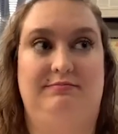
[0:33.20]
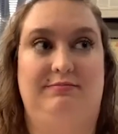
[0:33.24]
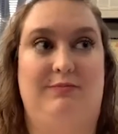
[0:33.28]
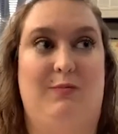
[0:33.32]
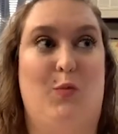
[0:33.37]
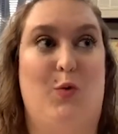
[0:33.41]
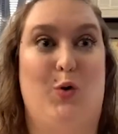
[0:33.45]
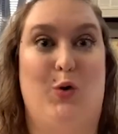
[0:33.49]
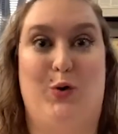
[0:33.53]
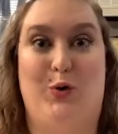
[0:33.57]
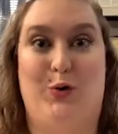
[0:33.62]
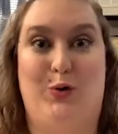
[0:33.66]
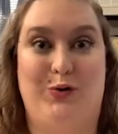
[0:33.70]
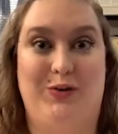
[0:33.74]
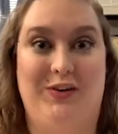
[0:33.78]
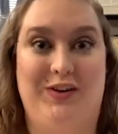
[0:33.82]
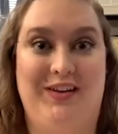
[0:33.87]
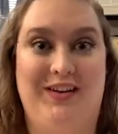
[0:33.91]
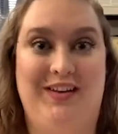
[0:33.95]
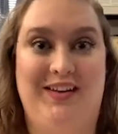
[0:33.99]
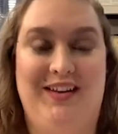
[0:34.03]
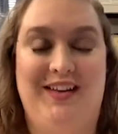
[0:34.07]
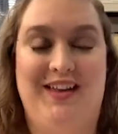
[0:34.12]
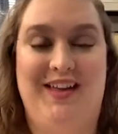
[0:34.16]
world
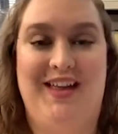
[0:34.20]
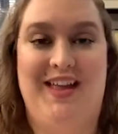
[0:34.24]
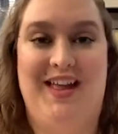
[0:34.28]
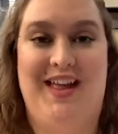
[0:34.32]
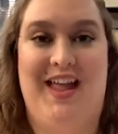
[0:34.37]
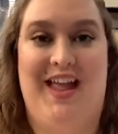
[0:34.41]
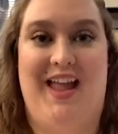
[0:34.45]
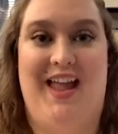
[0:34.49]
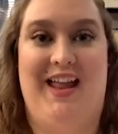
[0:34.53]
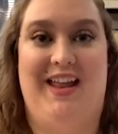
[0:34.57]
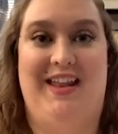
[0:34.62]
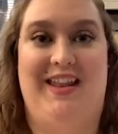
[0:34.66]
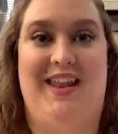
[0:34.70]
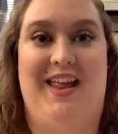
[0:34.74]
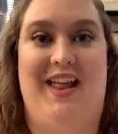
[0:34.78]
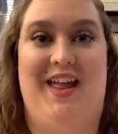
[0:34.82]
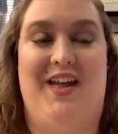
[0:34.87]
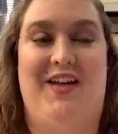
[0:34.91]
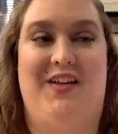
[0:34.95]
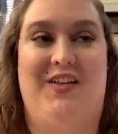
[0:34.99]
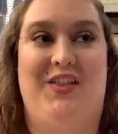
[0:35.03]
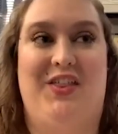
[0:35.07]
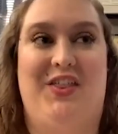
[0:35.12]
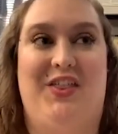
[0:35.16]
and the
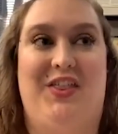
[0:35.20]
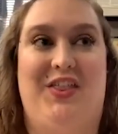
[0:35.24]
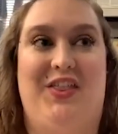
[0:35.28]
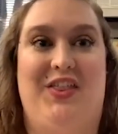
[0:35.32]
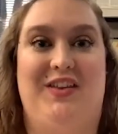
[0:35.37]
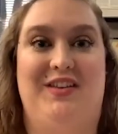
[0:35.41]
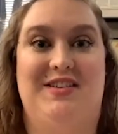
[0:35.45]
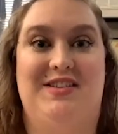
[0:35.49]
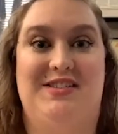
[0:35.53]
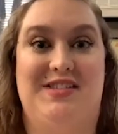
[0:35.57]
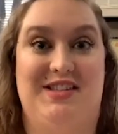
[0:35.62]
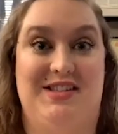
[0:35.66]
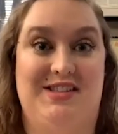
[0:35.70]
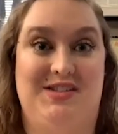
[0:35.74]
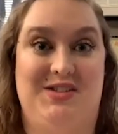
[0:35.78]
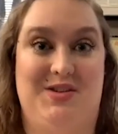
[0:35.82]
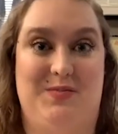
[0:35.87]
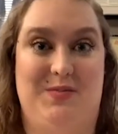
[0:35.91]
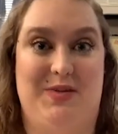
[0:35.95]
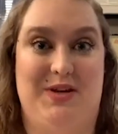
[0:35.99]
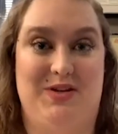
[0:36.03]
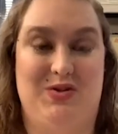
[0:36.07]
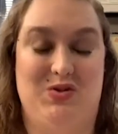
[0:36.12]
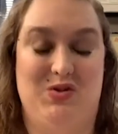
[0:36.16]
health
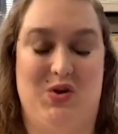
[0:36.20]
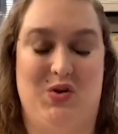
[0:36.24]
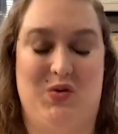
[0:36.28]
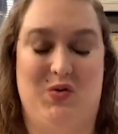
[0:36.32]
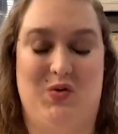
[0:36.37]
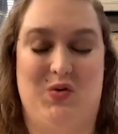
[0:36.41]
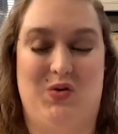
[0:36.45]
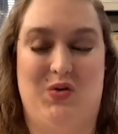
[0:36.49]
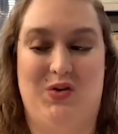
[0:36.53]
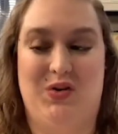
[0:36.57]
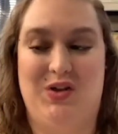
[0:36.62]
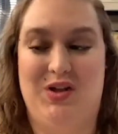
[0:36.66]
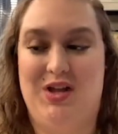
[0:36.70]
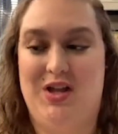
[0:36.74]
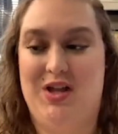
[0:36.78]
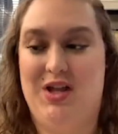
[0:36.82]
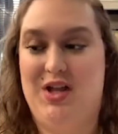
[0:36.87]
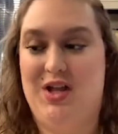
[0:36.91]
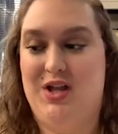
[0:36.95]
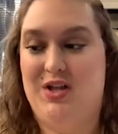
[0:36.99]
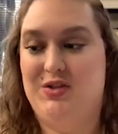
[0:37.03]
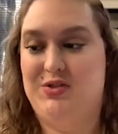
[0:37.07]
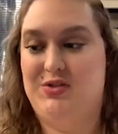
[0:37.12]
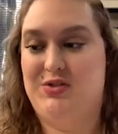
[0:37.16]
system in general.
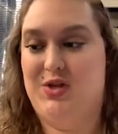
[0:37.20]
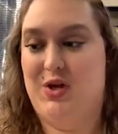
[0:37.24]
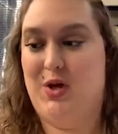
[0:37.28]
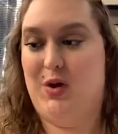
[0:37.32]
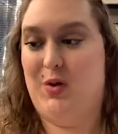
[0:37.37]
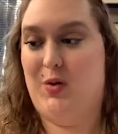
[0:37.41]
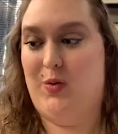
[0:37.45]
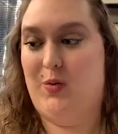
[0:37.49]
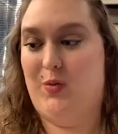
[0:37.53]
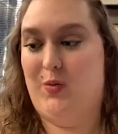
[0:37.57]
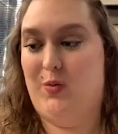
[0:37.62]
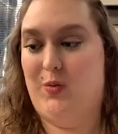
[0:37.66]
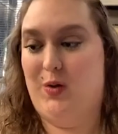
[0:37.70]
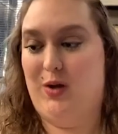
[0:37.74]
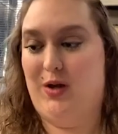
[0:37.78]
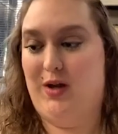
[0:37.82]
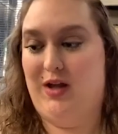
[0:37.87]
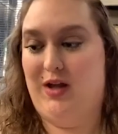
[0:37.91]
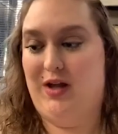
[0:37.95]
So